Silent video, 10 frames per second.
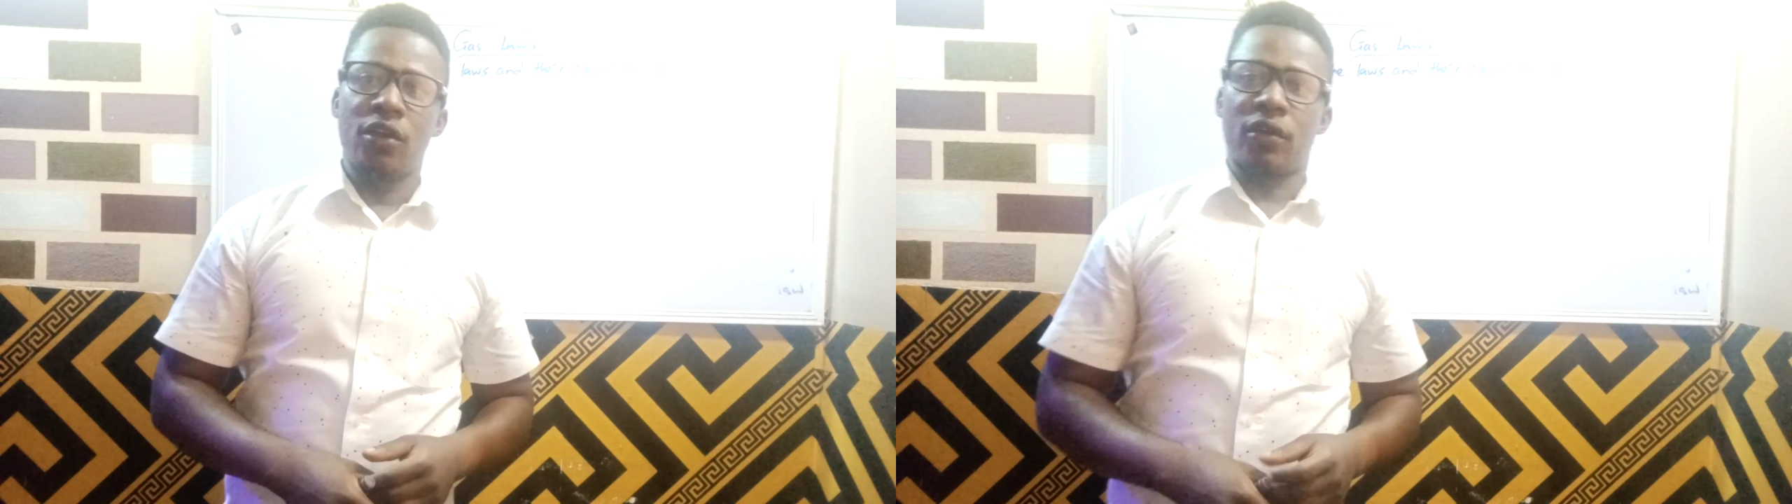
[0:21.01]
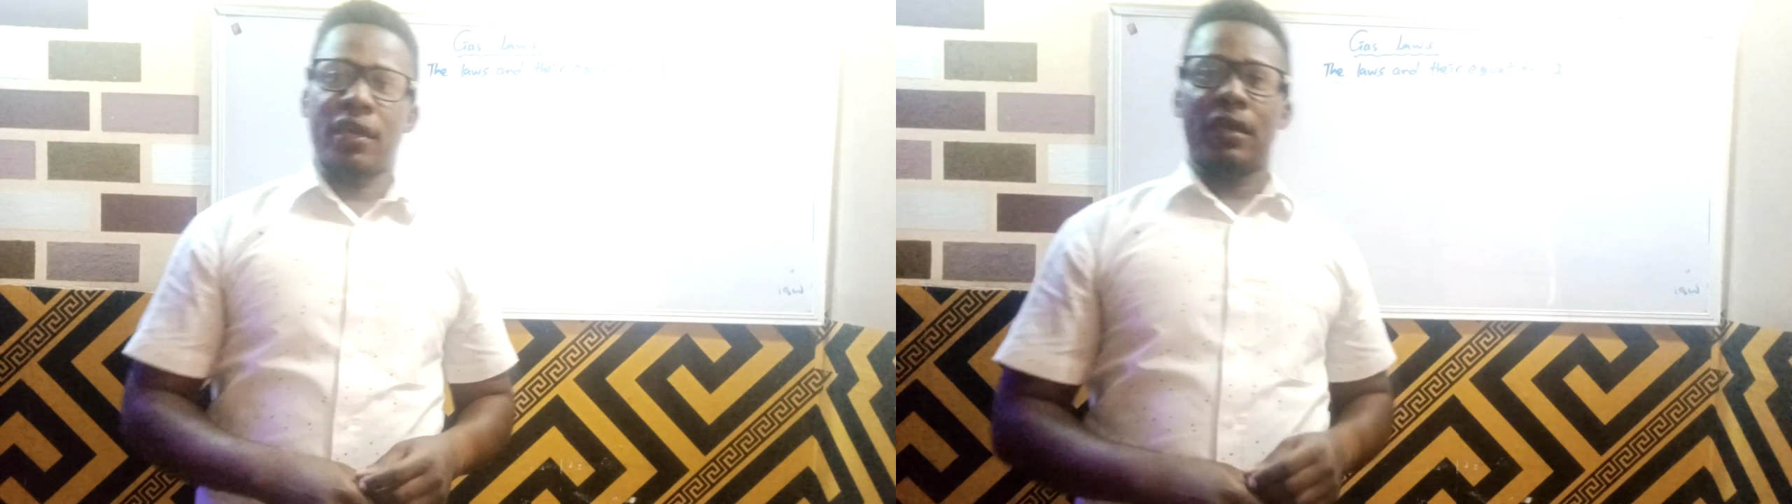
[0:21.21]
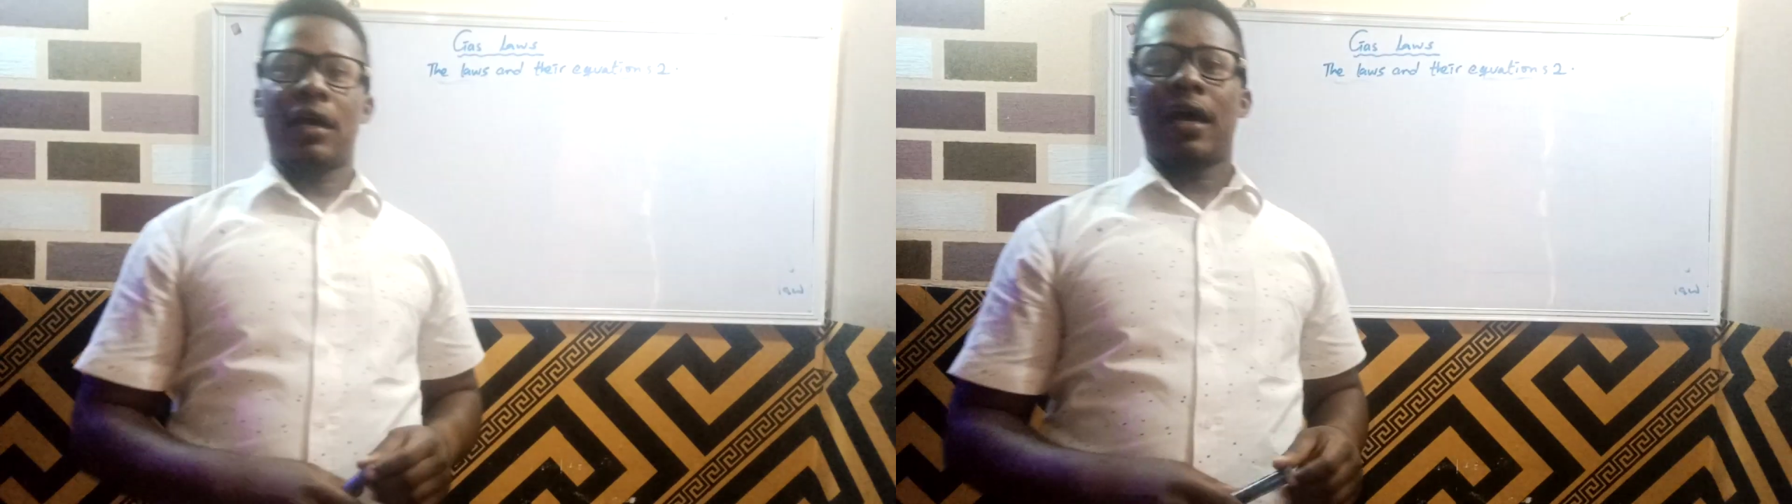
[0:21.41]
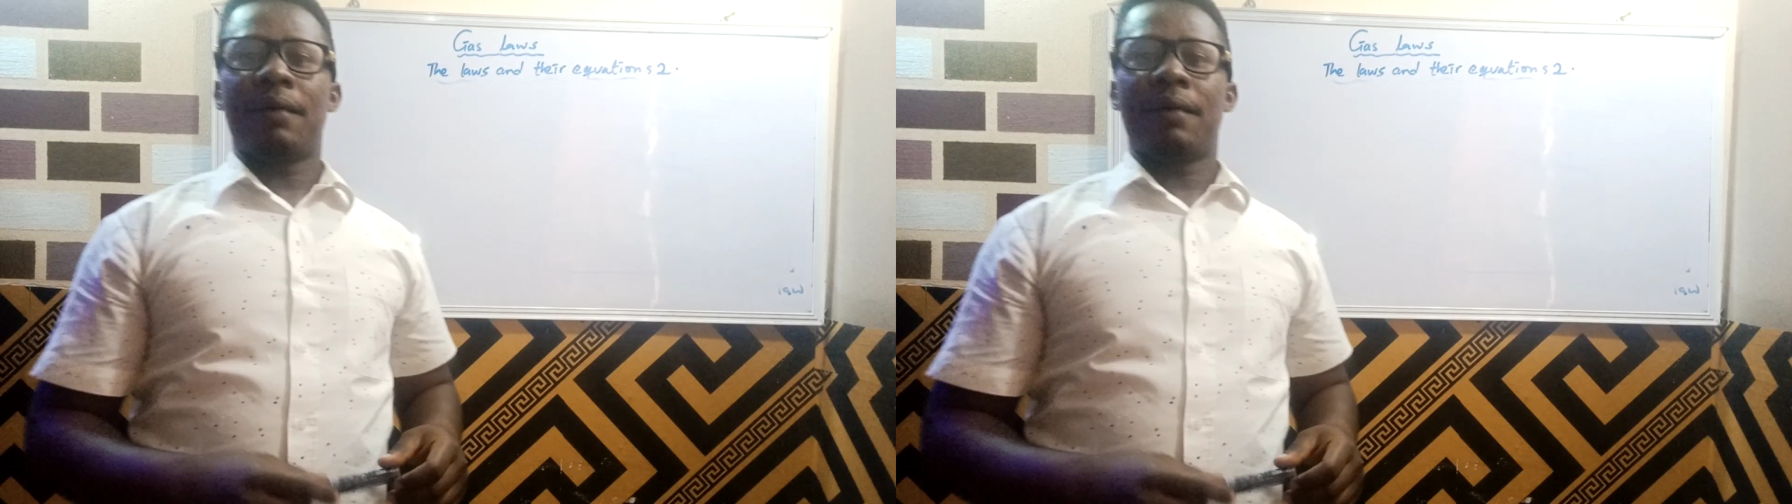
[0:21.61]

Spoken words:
Okay,